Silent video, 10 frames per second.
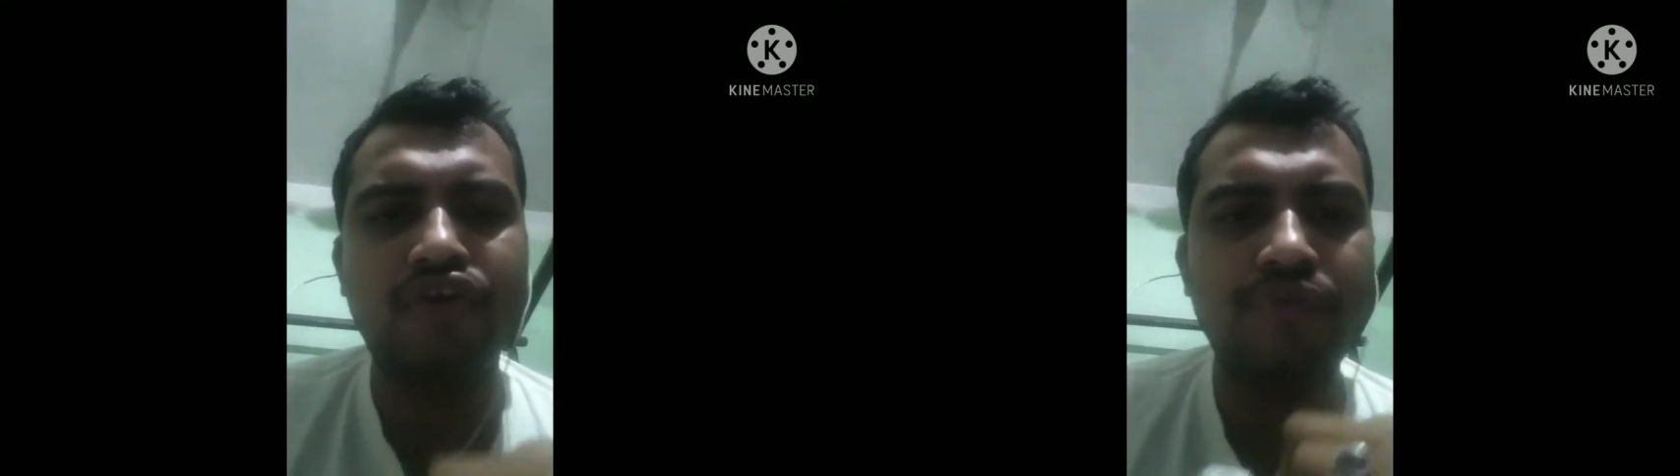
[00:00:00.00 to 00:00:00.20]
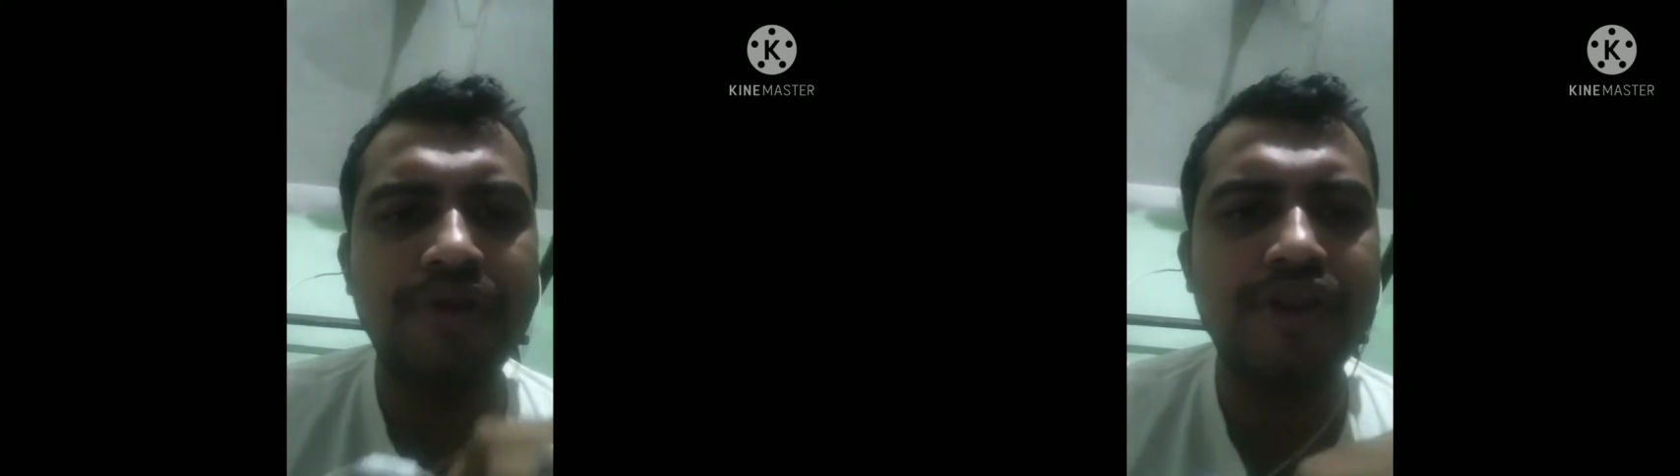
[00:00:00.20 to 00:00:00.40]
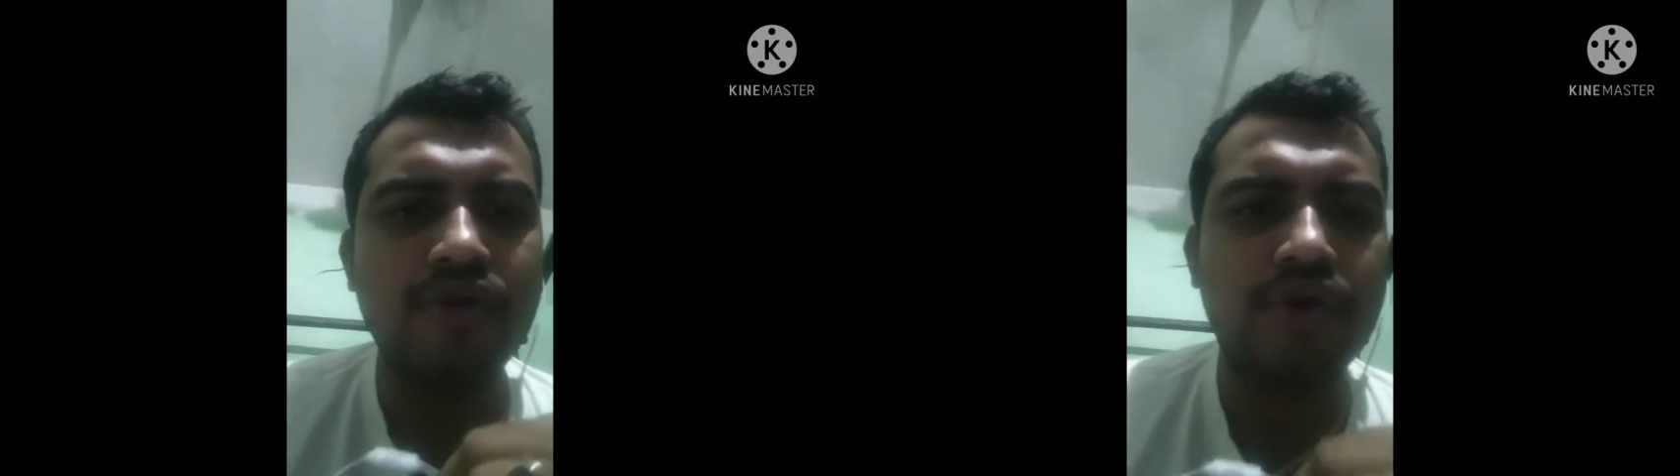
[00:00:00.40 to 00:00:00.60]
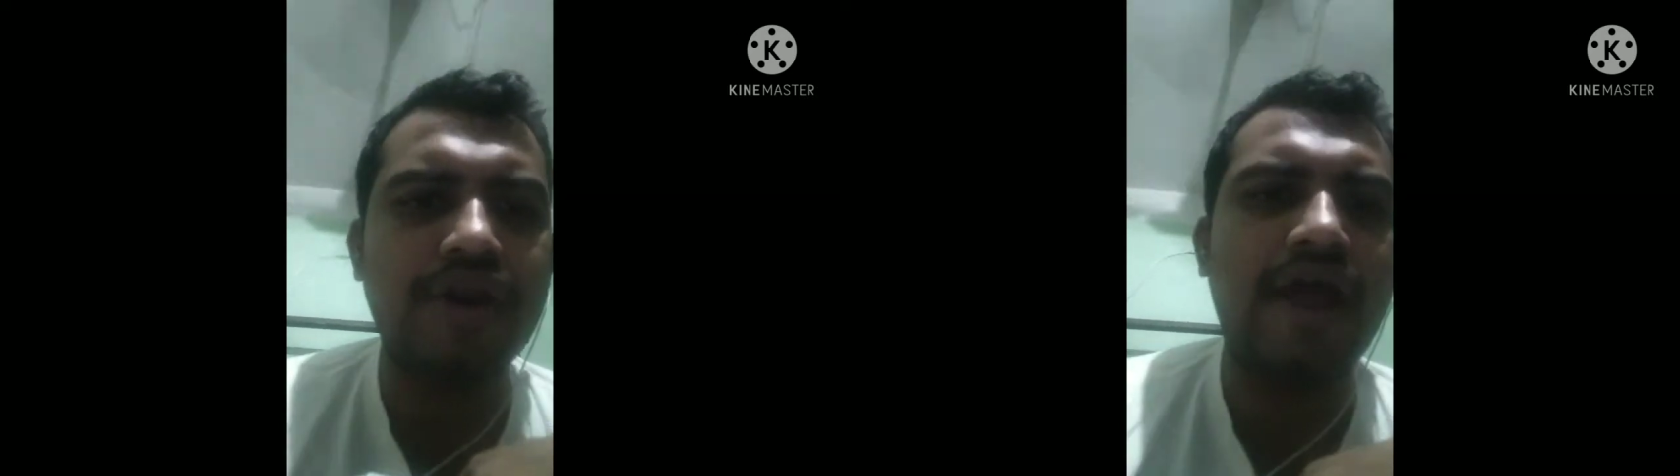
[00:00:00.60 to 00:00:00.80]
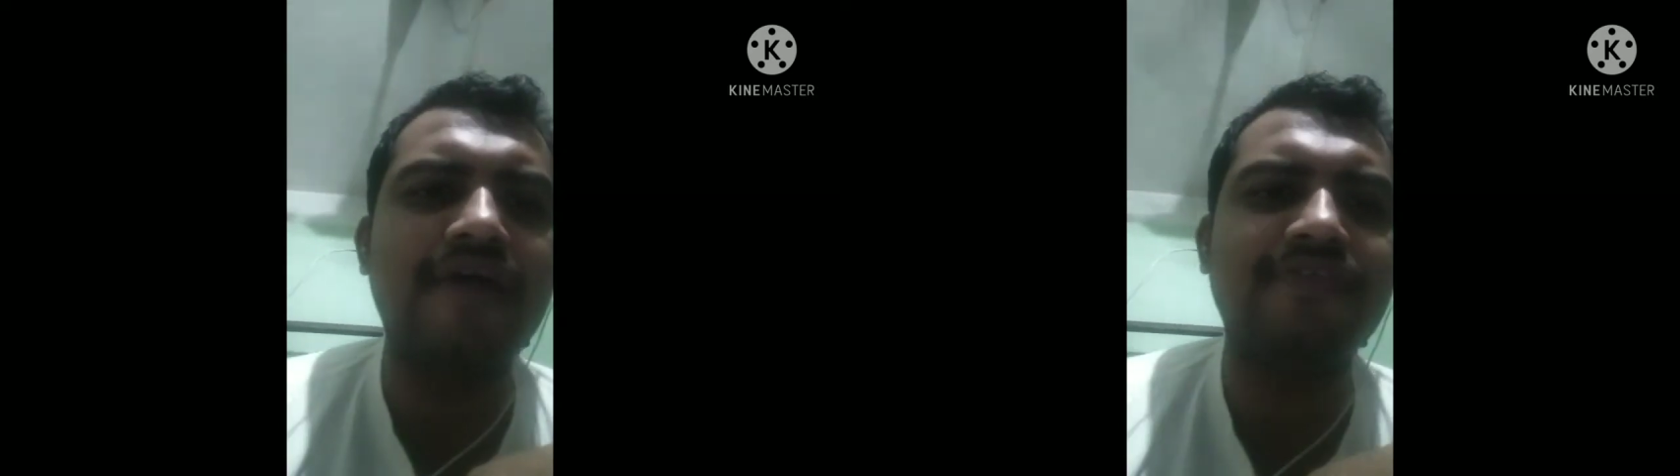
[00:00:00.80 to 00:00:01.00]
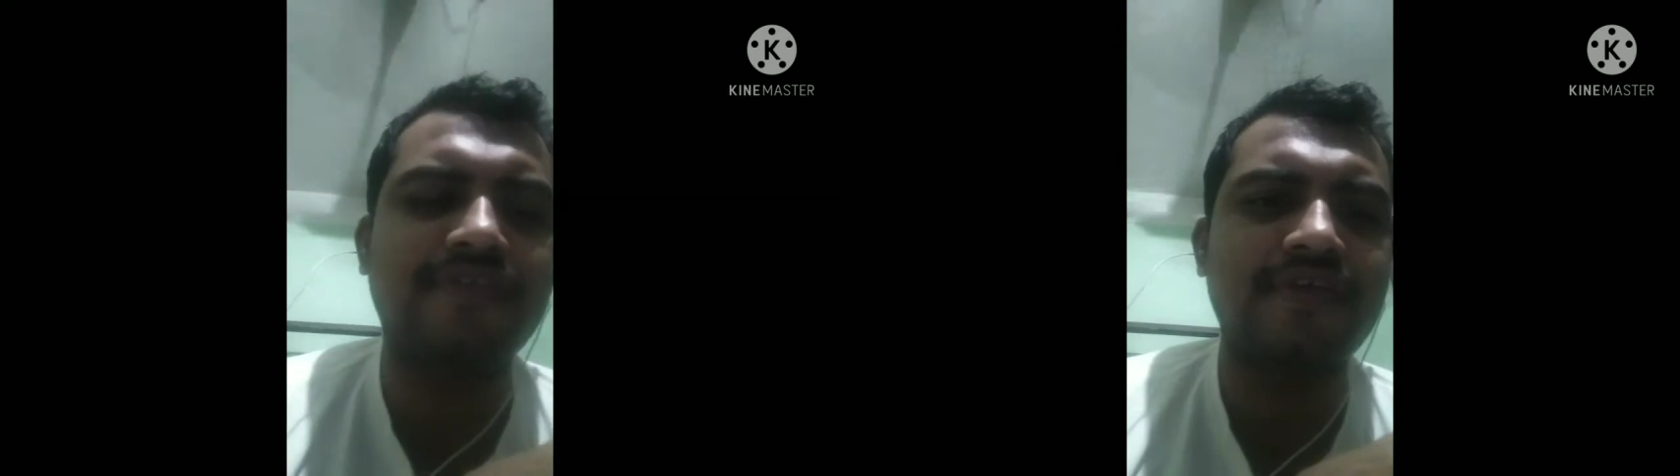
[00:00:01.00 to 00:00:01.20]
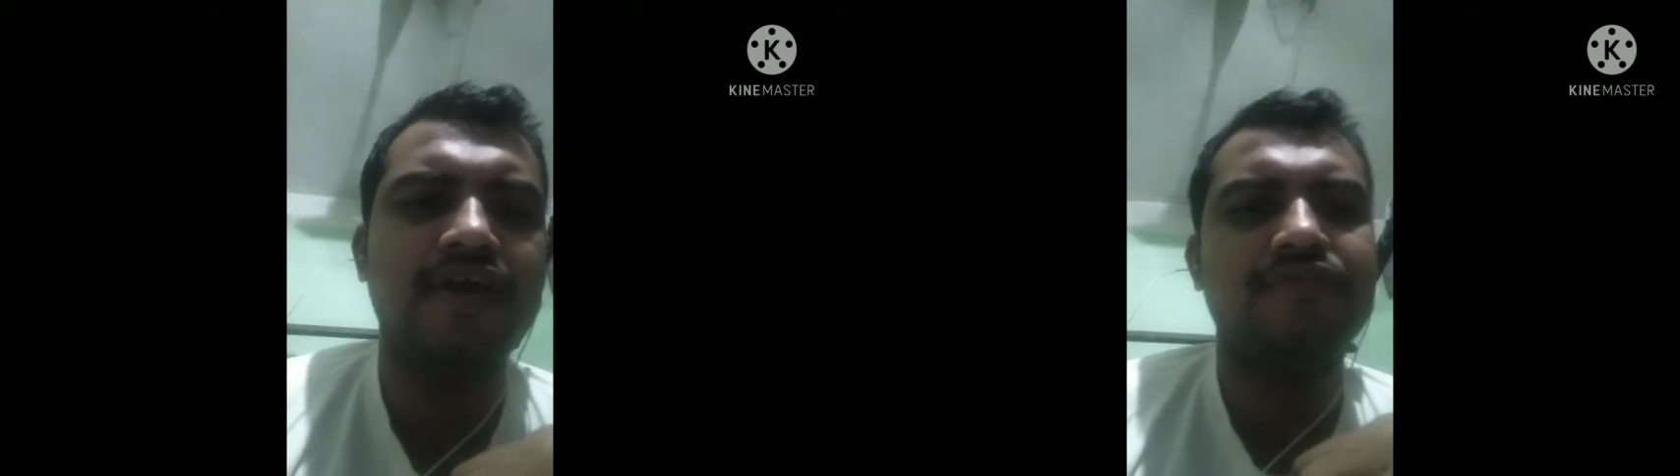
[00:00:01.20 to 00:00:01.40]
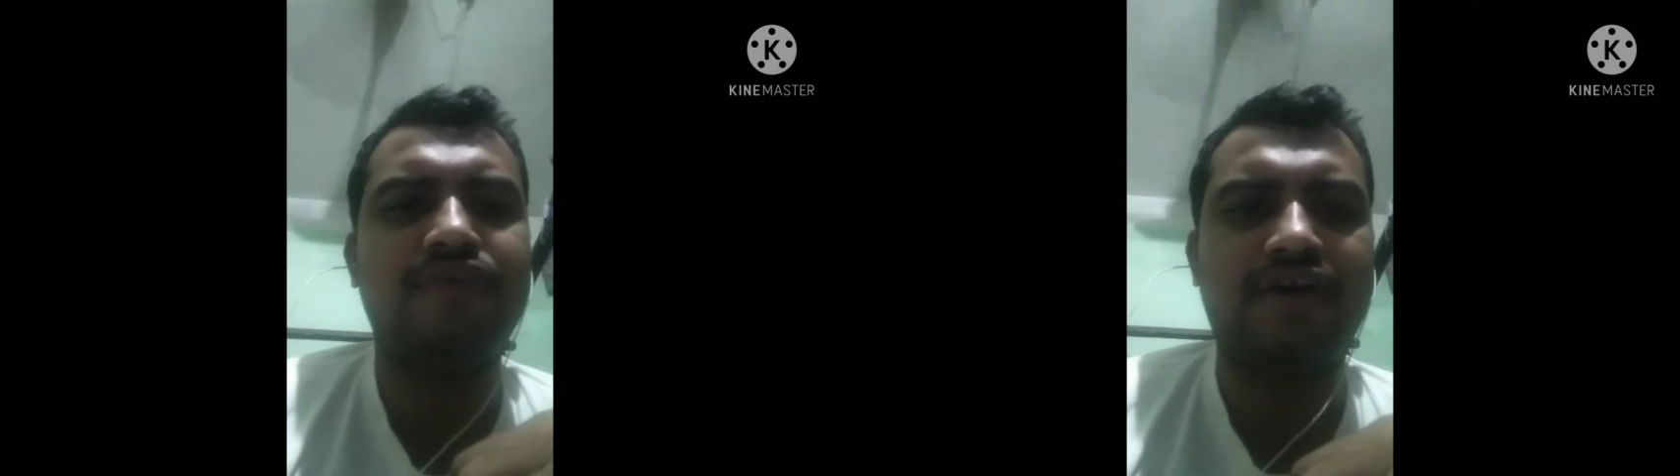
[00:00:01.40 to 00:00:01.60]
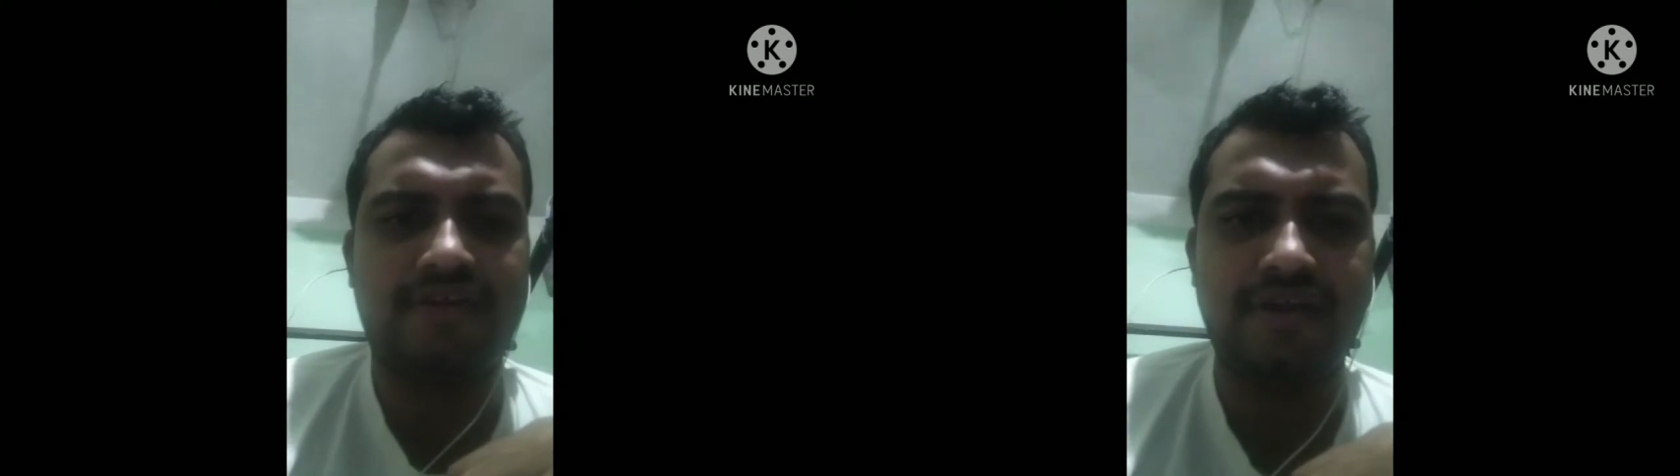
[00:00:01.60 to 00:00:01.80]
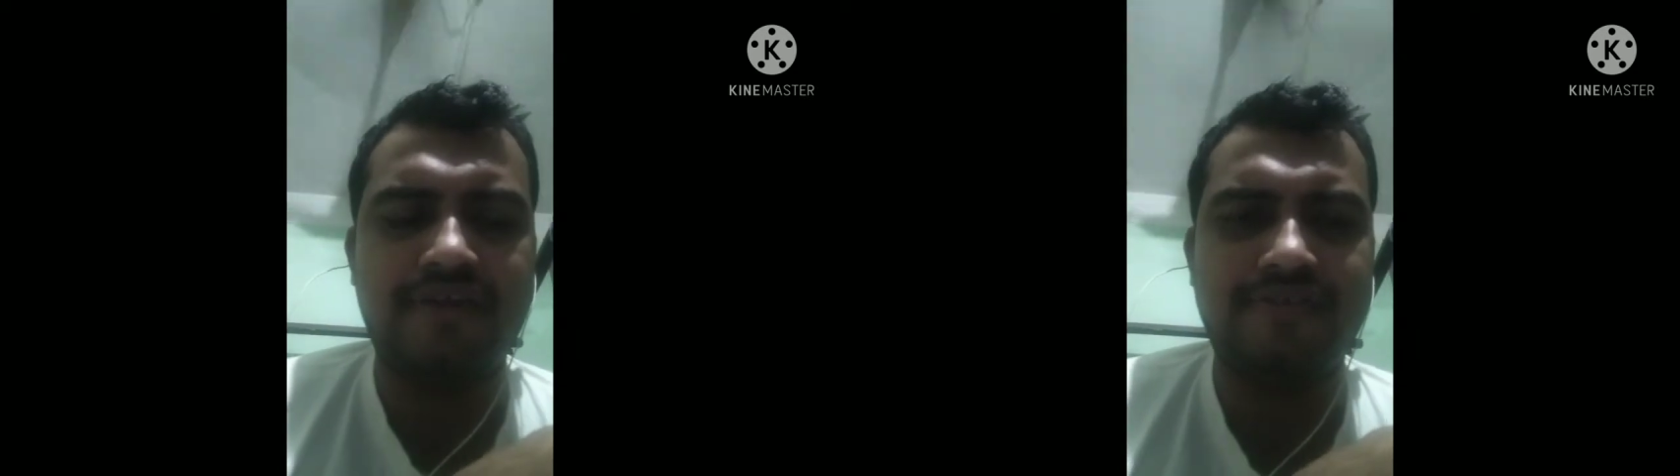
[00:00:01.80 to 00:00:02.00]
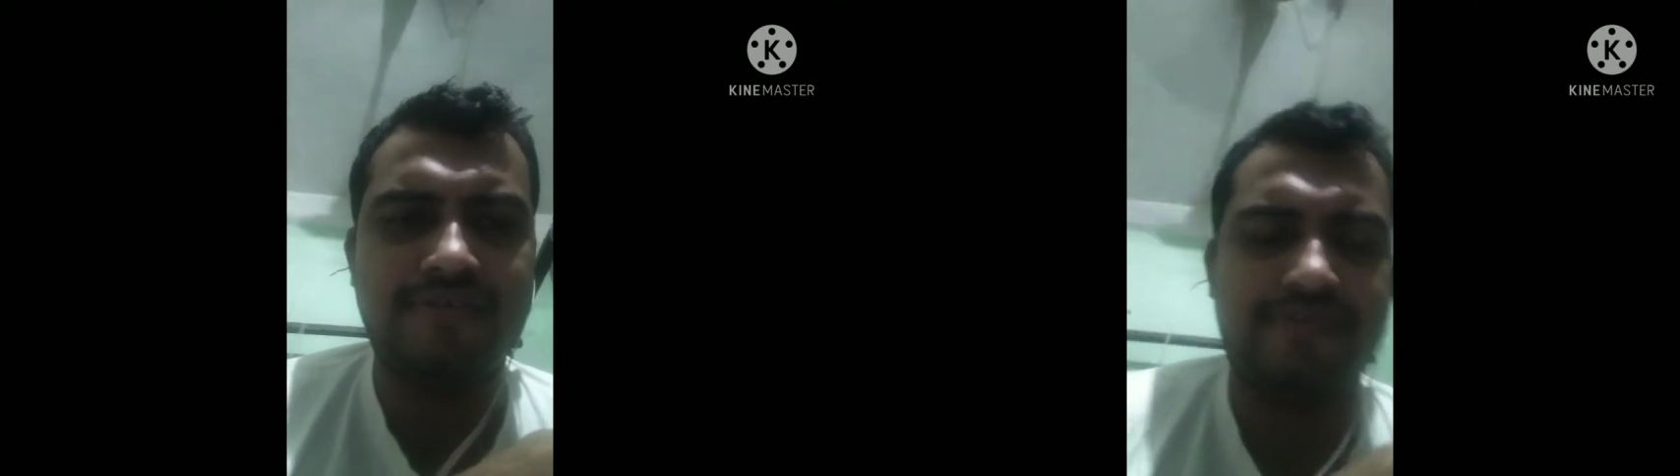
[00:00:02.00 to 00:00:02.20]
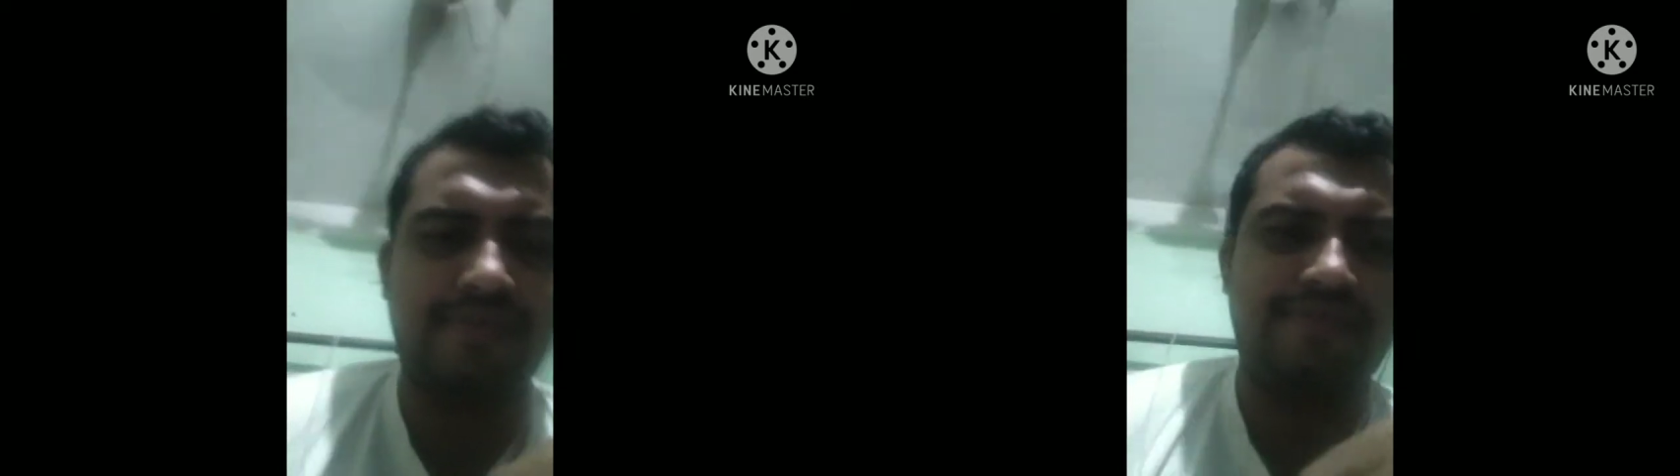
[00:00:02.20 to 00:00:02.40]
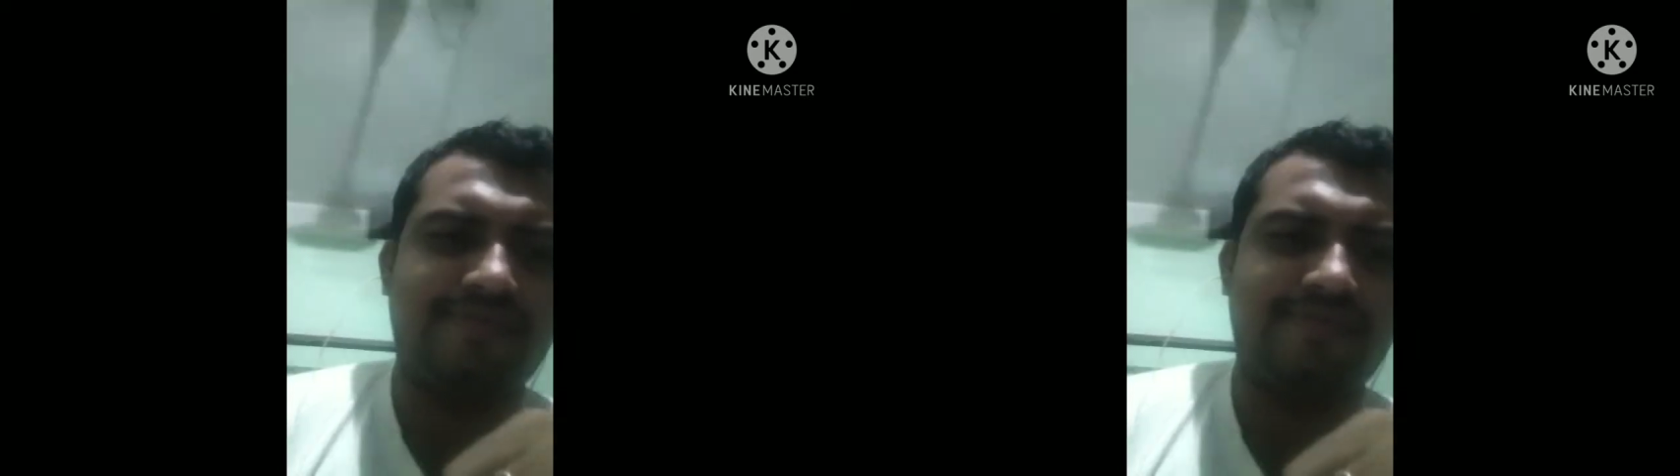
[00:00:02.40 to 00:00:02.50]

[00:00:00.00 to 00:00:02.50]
will be denoted as fertilization.